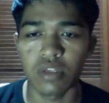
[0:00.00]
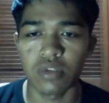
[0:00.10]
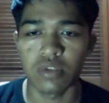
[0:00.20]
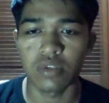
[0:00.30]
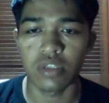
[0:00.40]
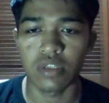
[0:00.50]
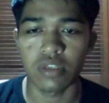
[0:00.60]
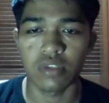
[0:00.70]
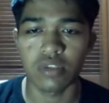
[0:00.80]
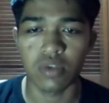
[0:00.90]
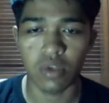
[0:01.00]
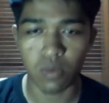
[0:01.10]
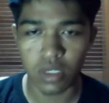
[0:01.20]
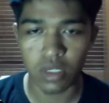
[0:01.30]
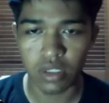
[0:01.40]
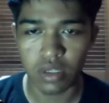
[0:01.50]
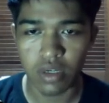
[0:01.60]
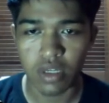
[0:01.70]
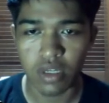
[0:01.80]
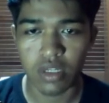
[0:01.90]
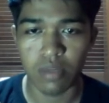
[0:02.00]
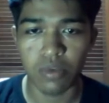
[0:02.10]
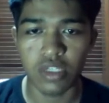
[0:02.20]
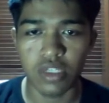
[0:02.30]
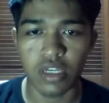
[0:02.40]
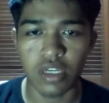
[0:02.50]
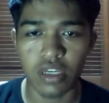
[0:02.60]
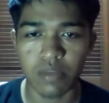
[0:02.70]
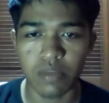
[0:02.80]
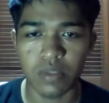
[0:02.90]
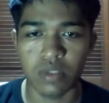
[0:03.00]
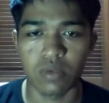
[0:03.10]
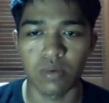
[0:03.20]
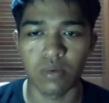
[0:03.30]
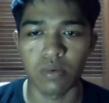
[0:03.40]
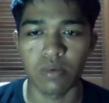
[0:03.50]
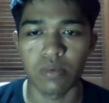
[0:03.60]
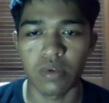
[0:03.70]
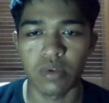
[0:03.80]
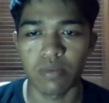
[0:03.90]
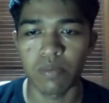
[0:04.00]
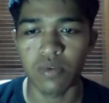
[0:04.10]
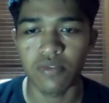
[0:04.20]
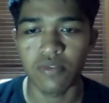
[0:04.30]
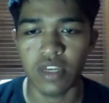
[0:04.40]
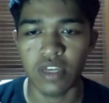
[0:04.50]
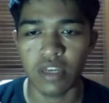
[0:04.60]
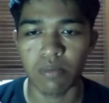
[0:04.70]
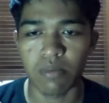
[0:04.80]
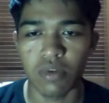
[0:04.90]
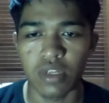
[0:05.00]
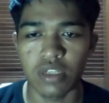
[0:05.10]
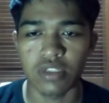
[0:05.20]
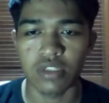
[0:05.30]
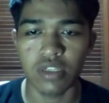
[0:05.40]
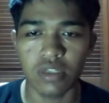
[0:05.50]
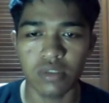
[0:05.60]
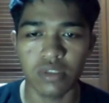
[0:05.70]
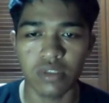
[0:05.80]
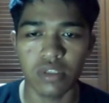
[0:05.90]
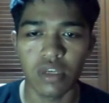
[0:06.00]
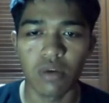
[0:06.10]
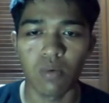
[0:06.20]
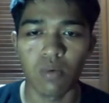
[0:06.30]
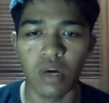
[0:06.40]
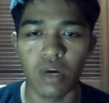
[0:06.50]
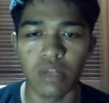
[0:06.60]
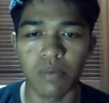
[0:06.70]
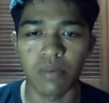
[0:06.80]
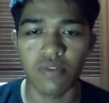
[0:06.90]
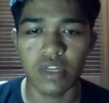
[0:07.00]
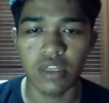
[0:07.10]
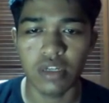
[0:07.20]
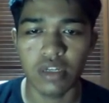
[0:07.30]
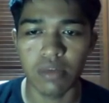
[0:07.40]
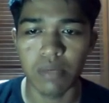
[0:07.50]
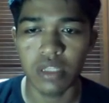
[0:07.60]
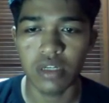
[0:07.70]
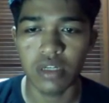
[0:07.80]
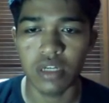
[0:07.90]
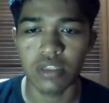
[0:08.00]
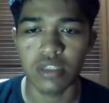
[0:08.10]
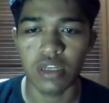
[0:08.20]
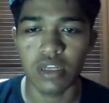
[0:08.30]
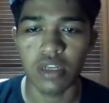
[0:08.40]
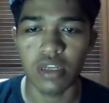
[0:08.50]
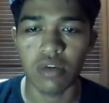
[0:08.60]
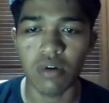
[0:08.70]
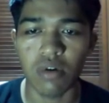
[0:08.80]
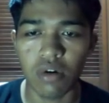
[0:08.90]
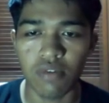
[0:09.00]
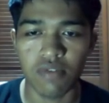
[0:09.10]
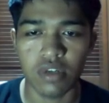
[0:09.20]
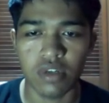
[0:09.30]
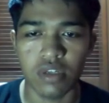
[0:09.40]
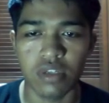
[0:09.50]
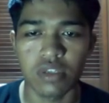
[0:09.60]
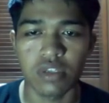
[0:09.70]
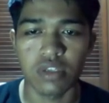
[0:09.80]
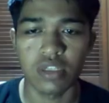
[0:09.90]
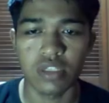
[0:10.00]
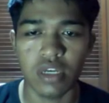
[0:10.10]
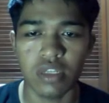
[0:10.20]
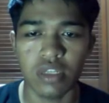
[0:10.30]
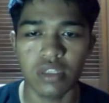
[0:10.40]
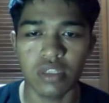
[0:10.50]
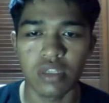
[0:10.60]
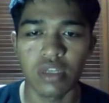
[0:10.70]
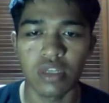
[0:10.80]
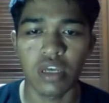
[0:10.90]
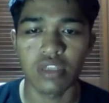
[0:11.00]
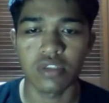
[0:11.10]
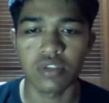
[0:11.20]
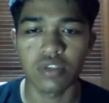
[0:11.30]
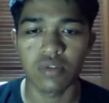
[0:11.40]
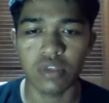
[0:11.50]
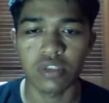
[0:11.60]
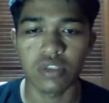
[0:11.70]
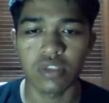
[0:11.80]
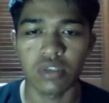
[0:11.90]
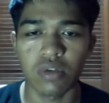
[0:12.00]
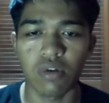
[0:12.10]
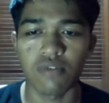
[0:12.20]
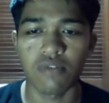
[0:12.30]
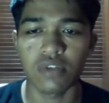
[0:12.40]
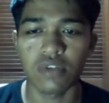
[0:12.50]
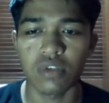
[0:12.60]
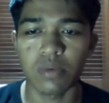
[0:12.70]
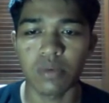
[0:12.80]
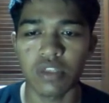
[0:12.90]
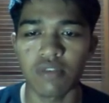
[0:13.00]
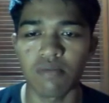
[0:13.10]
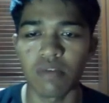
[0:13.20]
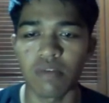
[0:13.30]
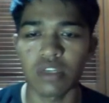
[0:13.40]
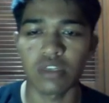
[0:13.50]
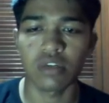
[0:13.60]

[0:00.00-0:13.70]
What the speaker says: using Solidworks. The project aims to improve CAD modeling skills while providing a better understanding of the design and structure of automotive braking